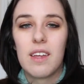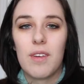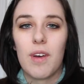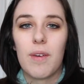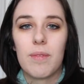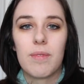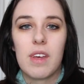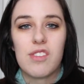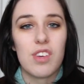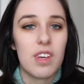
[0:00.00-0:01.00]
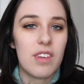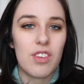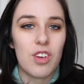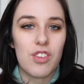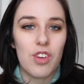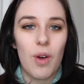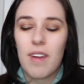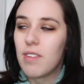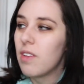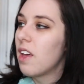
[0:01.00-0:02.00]
you know, it's a good show.
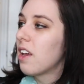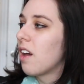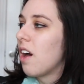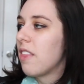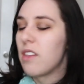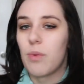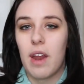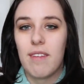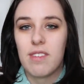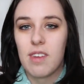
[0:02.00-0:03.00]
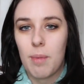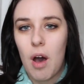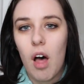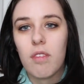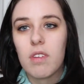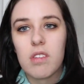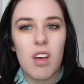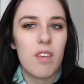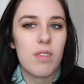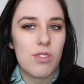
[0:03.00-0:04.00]
I feel like that's what I have to say about all of these.
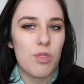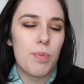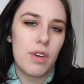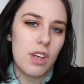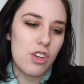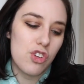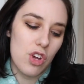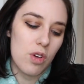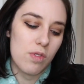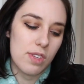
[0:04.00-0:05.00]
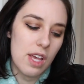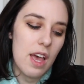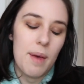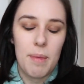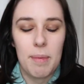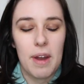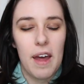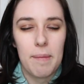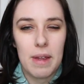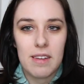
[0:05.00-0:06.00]
All of these are pretty good shows, maybe
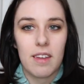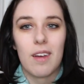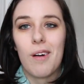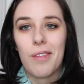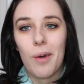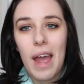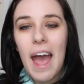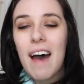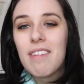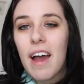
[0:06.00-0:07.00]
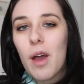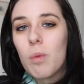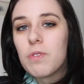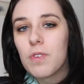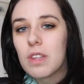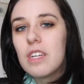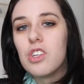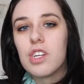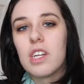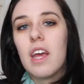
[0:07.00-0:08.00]
not amazing, although I have high hopes for
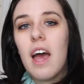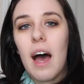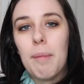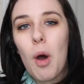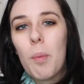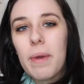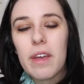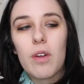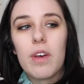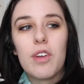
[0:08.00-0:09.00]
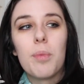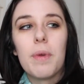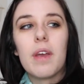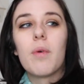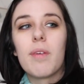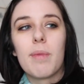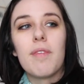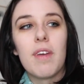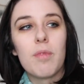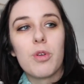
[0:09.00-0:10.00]
Legion. I'm hoping it'll end up being one of
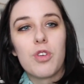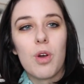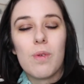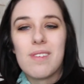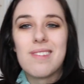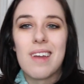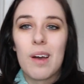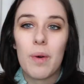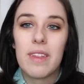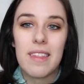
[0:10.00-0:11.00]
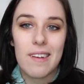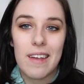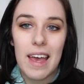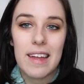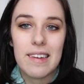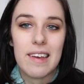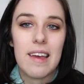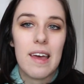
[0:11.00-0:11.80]
my favorite shows. It's not quite there yet,